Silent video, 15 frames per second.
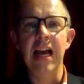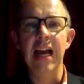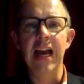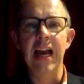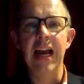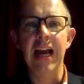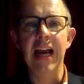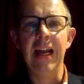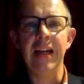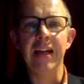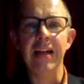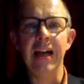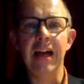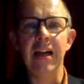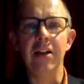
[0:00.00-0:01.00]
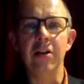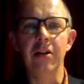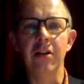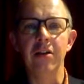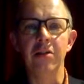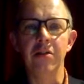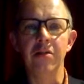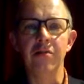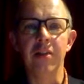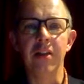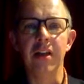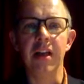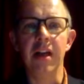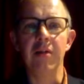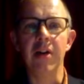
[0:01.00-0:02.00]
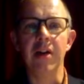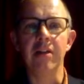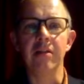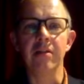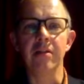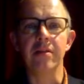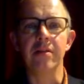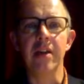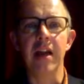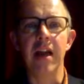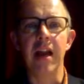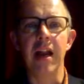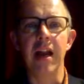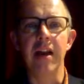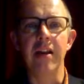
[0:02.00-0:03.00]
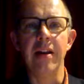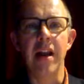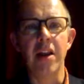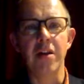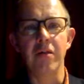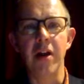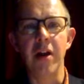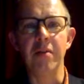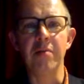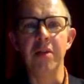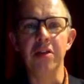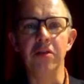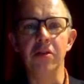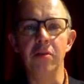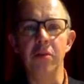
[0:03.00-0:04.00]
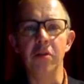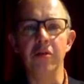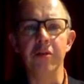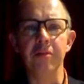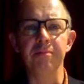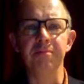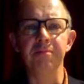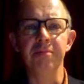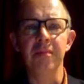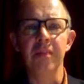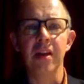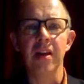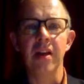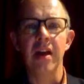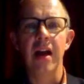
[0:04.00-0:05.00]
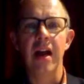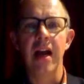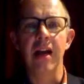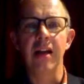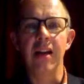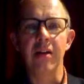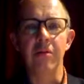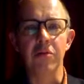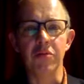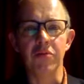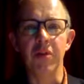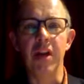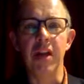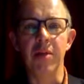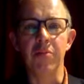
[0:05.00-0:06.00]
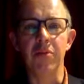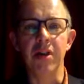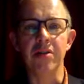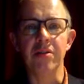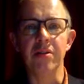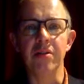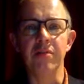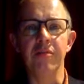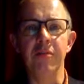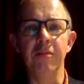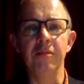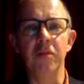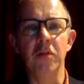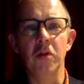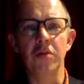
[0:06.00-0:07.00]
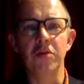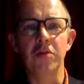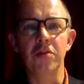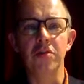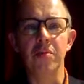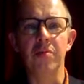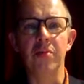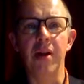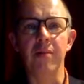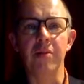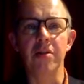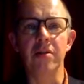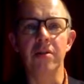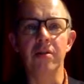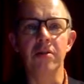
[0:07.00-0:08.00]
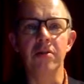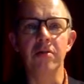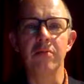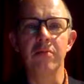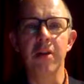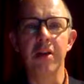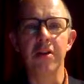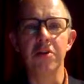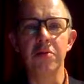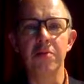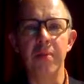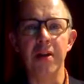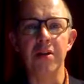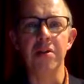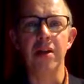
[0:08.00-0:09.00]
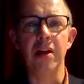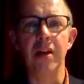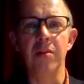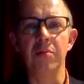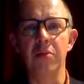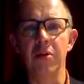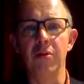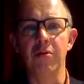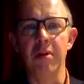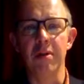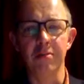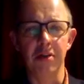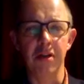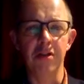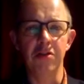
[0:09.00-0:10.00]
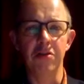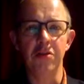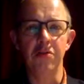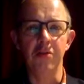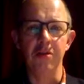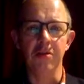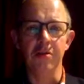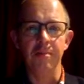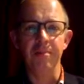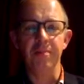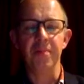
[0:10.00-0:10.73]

and I got in touch with the directors and they invited me to come over. And that was really impressive. Not just the premises, but especially the programs and the students.